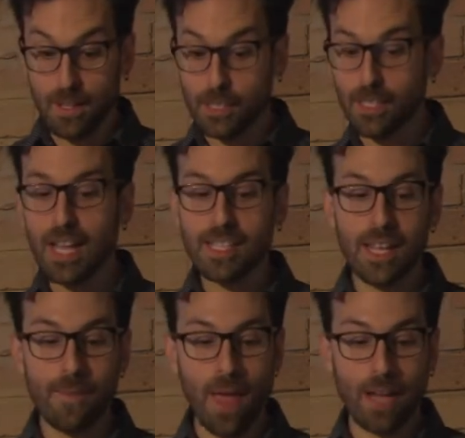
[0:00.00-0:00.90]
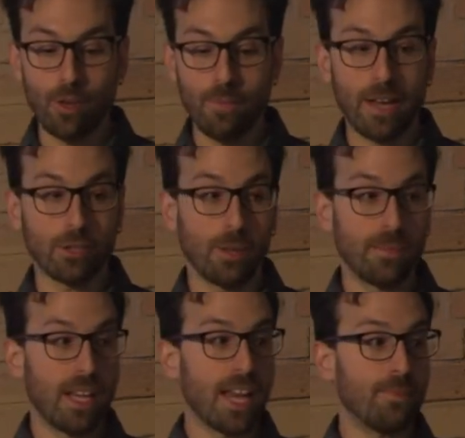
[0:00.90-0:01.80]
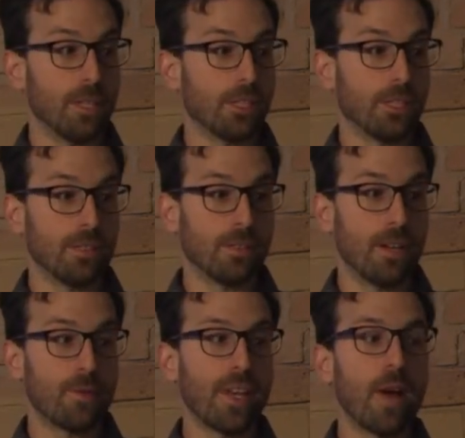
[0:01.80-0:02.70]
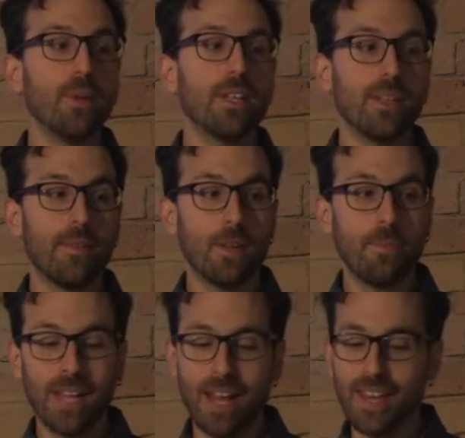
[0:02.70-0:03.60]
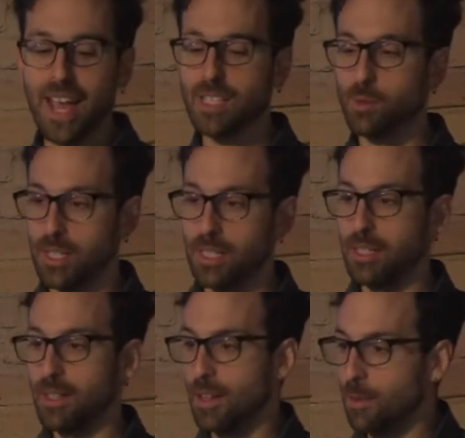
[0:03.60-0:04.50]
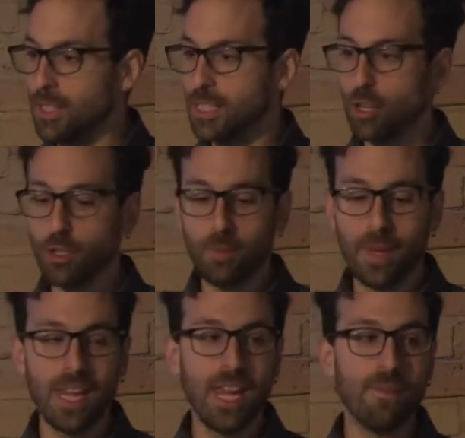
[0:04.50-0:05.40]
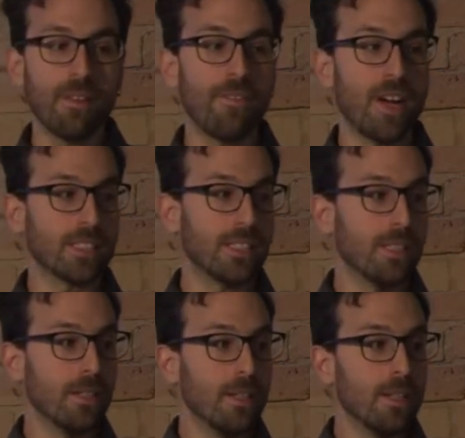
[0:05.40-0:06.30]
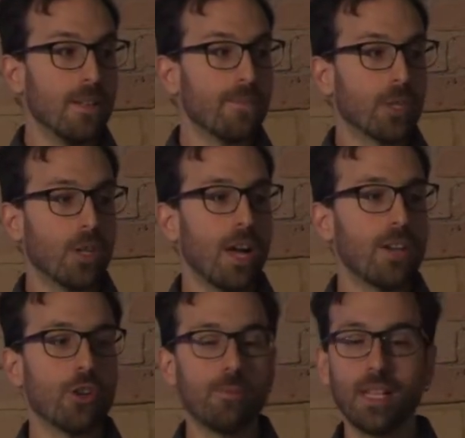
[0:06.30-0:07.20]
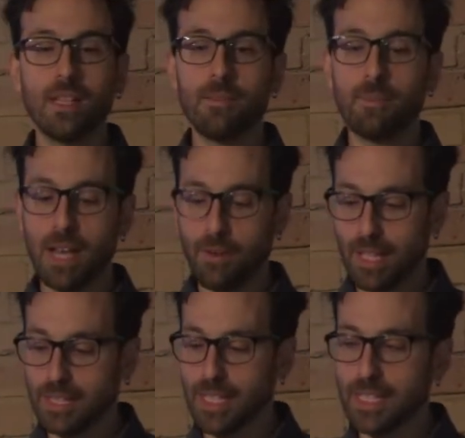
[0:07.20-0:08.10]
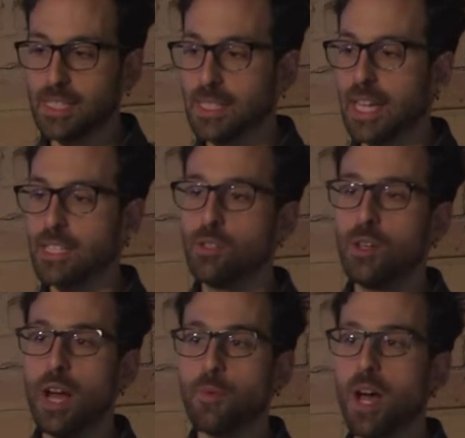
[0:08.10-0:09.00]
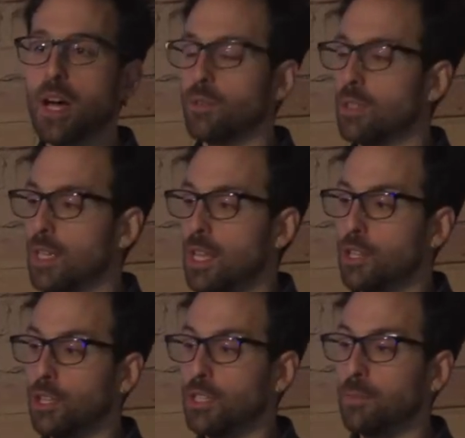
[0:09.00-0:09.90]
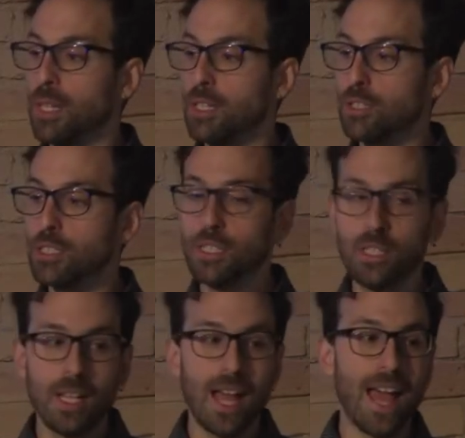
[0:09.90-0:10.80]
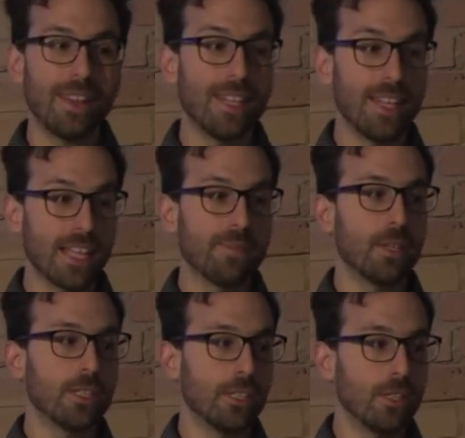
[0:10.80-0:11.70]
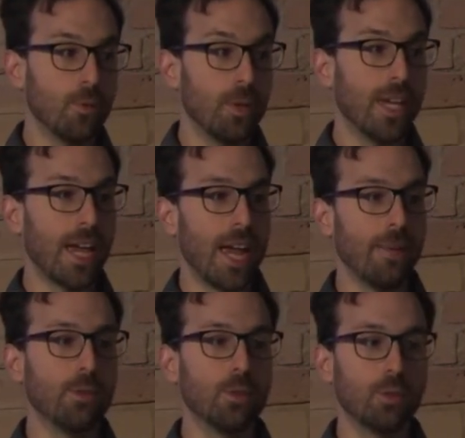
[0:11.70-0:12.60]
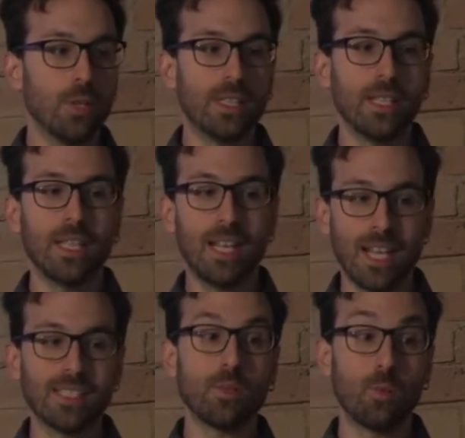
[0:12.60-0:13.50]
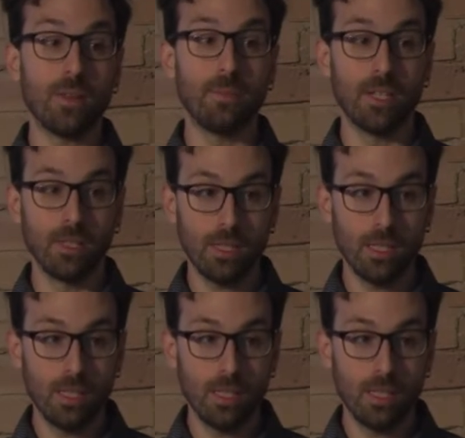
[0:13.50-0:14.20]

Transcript: So that's the actual microscope, the last version. Right now we are developing a next one, which is going to be even faster. So a normal malaria test takes you around 30 minutes, and the next version we aim to do it in less than 1 minute,